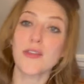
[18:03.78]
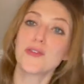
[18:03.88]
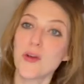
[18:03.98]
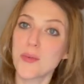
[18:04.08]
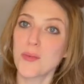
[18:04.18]
the
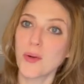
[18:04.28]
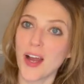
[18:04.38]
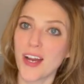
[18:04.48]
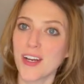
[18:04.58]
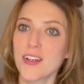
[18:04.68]
Tobey
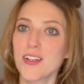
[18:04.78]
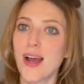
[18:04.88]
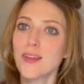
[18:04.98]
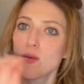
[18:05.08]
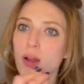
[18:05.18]
Maguire,
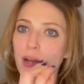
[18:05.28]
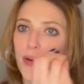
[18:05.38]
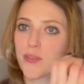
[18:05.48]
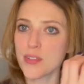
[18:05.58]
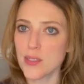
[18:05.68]
not the one I
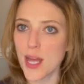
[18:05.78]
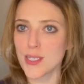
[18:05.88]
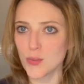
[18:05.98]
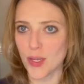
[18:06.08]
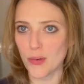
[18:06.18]
referenced
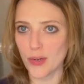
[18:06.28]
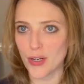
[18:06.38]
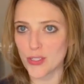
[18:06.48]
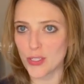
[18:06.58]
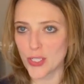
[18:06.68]
last week with
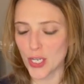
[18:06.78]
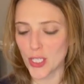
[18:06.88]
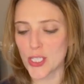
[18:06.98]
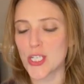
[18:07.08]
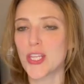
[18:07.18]
Kirsten
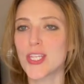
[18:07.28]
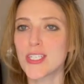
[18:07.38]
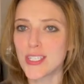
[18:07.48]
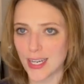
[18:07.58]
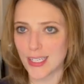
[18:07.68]
Dunst, this
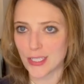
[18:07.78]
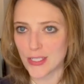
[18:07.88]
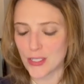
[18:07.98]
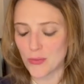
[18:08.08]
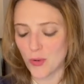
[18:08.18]

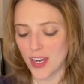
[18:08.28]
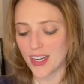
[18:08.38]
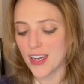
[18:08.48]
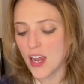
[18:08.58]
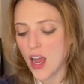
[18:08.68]
second
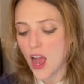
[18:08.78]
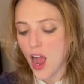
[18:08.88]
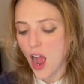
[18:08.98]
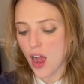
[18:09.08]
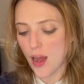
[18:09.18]
one.
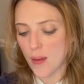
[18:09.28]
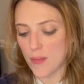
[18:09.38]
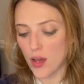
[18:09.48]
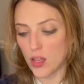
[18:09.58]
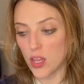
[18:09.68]

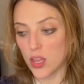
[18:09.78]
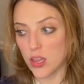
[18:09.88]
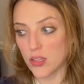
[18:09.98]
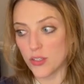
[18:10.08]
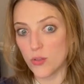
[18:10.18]

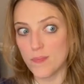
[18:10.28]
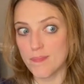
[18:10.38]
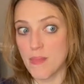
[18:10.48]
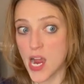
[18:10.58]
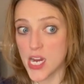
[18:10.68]
You
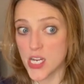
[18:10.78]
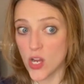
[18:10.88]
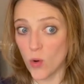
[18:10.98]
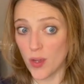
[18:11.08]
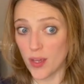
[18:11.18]
might
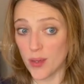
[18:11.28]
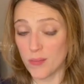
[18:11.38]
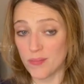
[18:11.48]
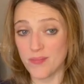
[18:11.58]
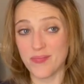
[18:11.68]
know
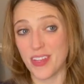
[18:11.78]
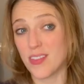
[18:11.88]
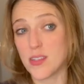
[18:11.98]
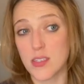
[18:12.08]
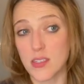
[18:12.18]
him, and
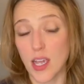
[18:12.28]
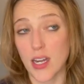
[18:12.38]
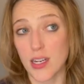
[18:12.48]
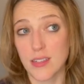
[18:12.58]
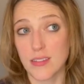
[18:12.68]
this is
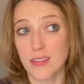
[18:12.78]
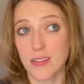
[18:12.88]
getting